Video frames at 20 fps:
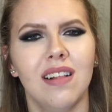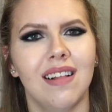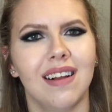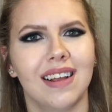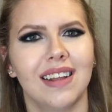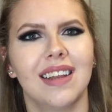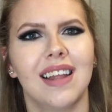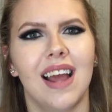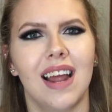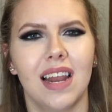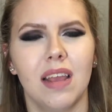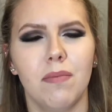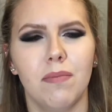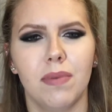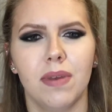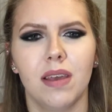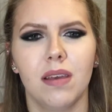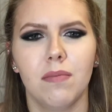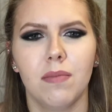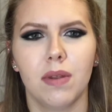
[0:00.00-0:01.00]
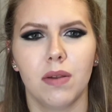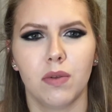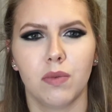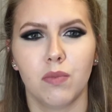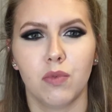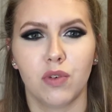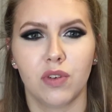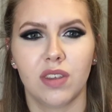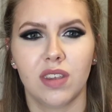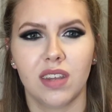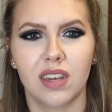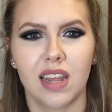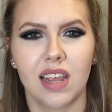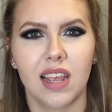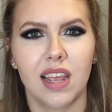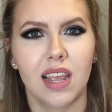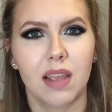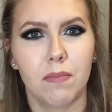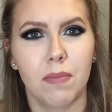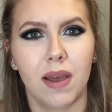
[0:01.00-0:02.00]
like a tiny bit, but it was more
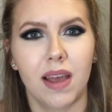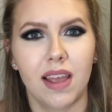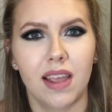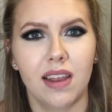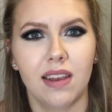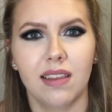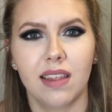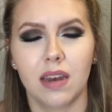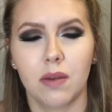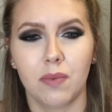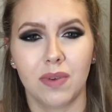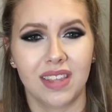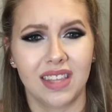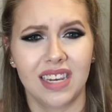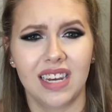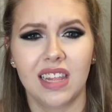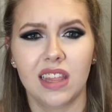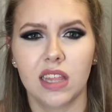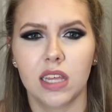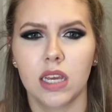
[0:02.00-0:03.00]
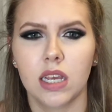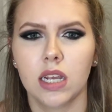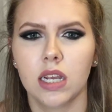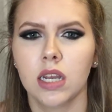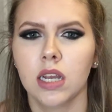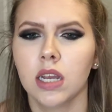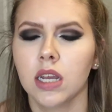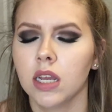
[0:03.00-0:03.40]
stinging pain than it was anything.